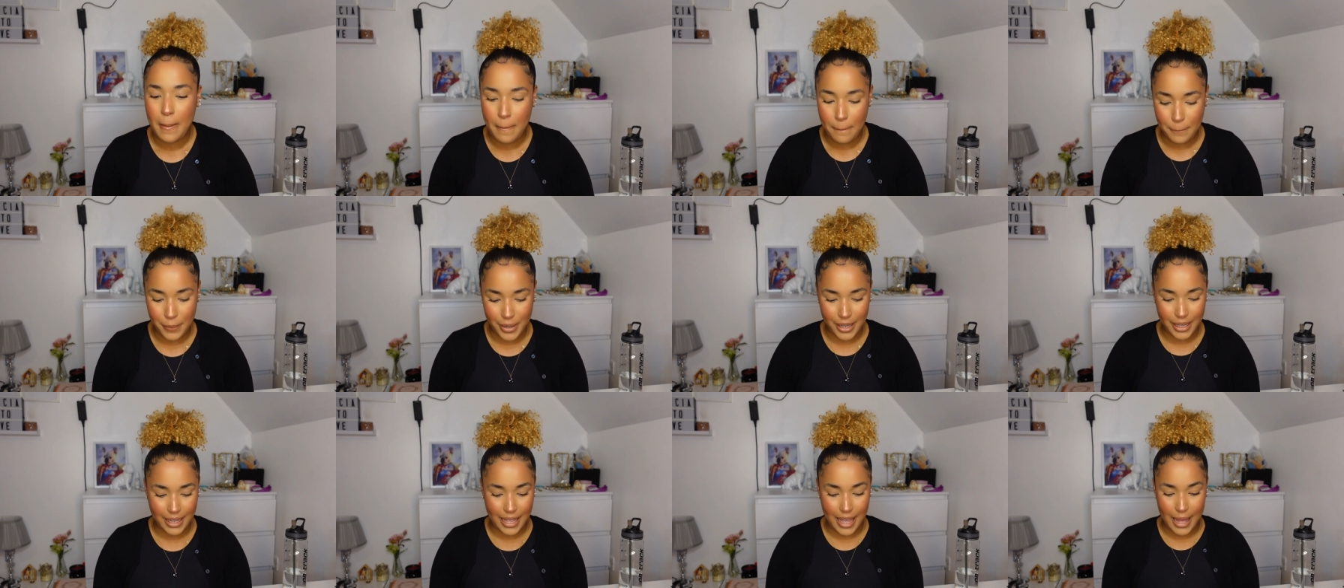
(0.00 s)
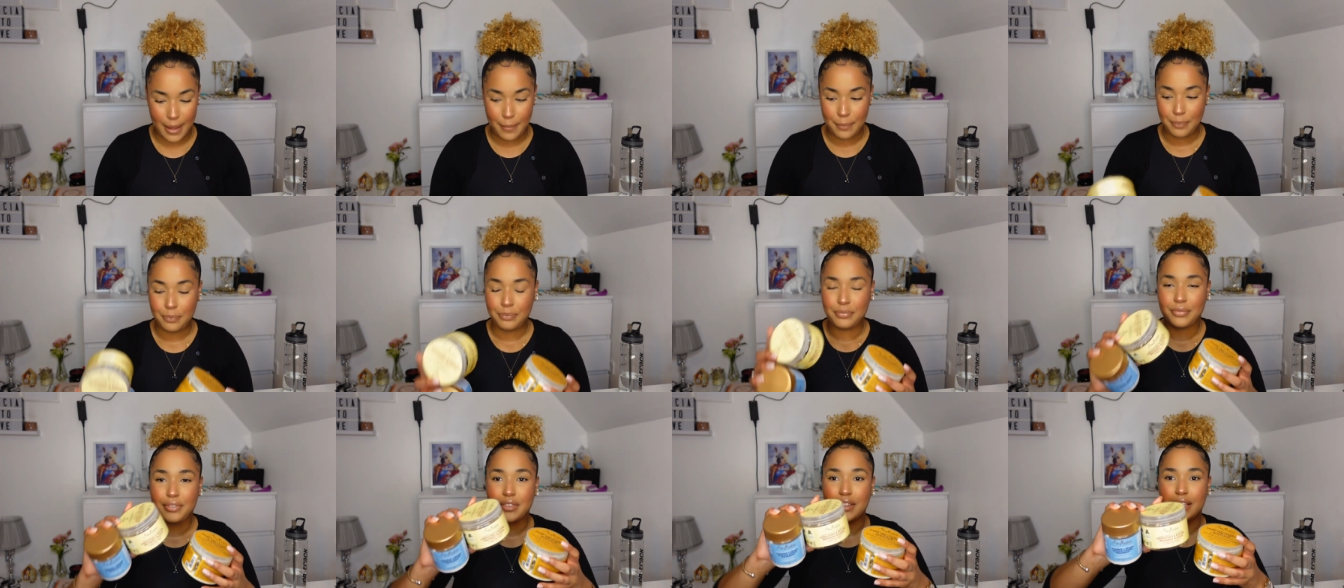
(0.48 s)
But yeah,
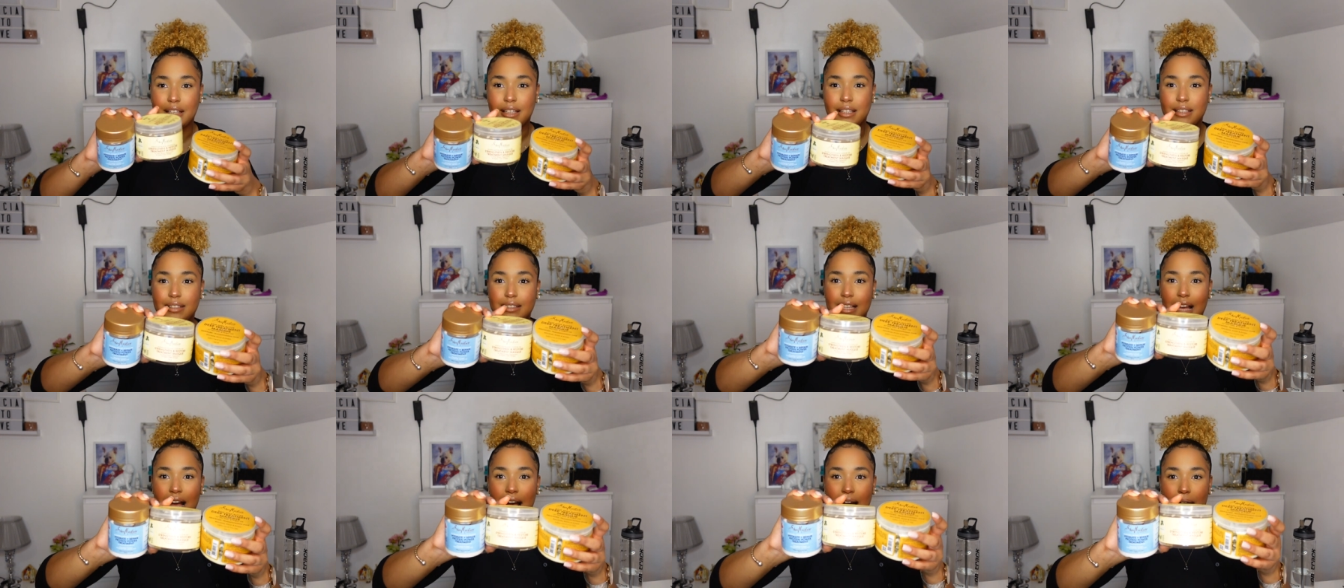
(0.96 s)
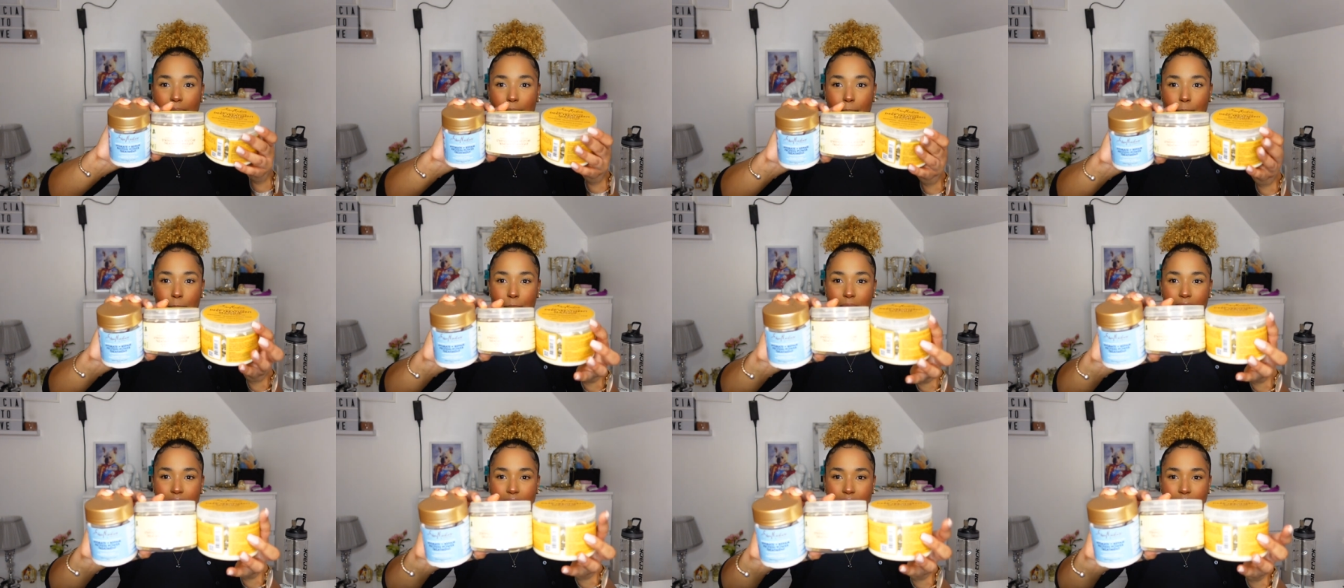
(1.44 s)
these are
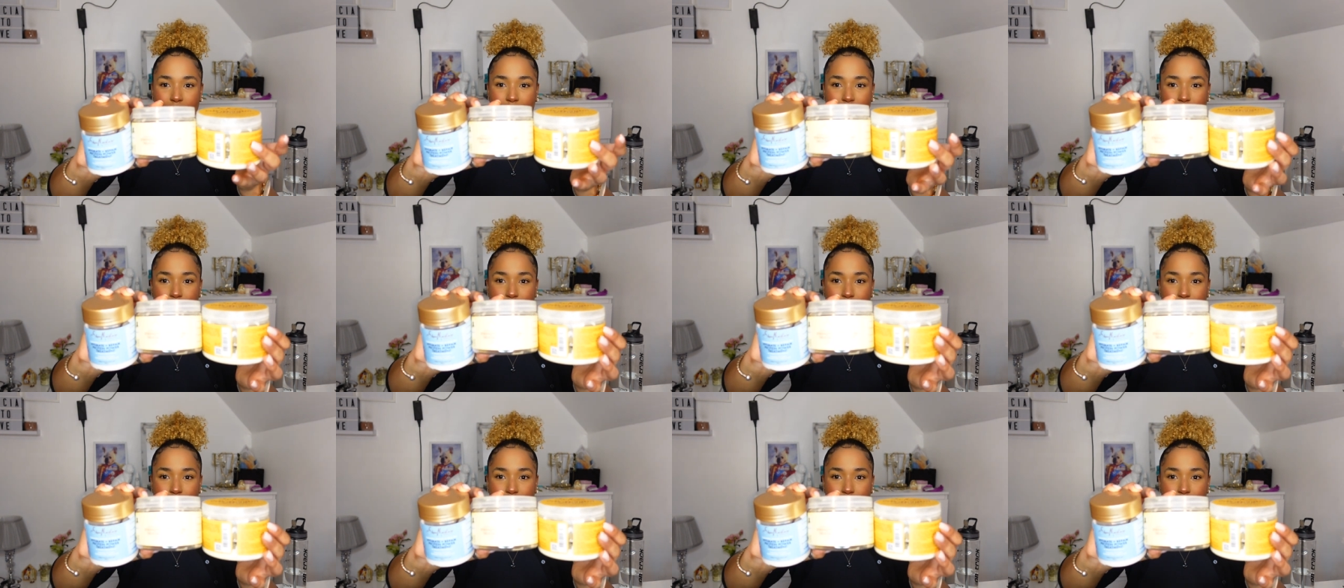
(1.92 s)
my